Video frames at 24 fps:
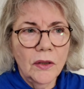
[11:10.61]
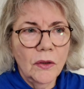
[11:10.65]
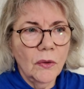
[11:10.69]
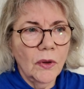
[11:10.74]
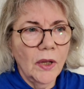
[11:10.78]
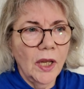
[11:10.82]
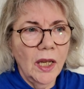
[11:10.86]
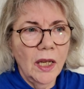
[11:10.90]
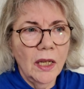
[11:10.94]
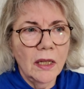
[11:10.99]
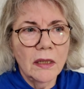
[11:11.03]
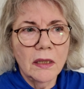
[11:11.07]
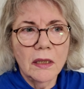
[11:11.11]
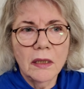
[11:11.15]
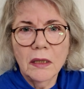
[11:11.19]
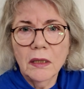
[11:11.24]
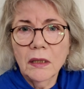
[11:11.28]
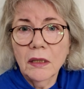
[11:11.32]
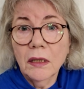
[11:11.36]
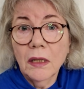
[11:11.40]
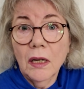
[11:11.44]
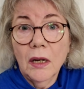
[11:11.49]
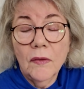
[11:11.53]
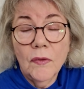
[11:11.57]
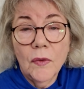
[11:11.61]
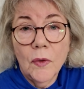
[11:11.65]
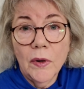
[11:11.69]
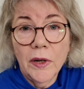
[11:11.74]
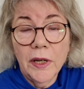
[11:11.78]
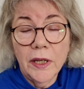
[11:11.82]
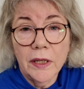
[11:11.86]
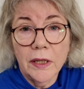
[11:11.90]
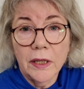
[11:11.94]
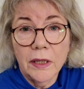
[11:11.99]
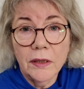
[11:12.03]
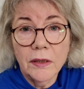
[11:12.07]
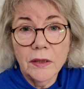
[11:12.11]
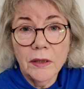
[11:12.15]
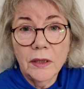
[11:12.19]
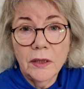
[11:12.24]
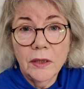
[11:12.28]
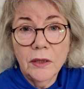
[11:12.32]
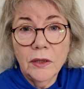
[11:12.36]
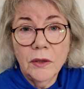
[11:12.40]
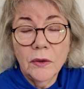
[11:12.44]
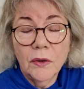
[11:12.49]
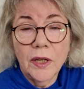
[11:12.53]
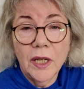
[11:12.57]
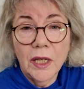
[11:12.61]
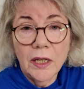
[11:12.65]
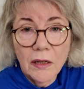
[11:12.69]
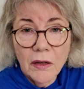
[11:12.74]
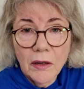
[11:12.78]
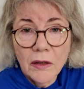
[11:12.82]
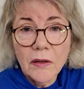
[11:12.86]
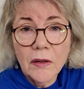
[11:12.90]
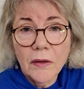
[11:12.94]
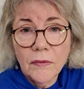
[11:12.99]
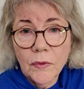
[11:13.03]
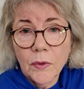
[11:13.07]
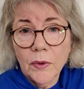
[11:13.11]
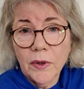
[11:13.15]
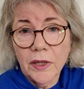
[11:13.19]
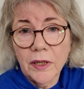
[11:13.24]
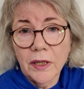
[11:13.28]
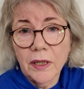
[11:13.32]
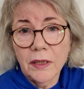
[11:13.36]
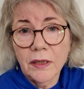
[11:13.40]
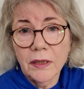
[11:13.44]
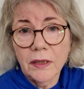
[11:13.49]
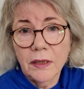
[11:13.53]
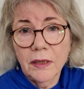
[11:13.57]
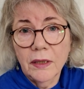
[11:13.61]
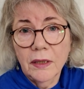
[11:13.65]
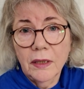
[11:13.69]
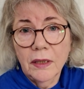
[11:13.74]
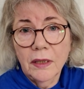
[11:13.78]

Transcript: You can't avoid it. You cannot avoid it.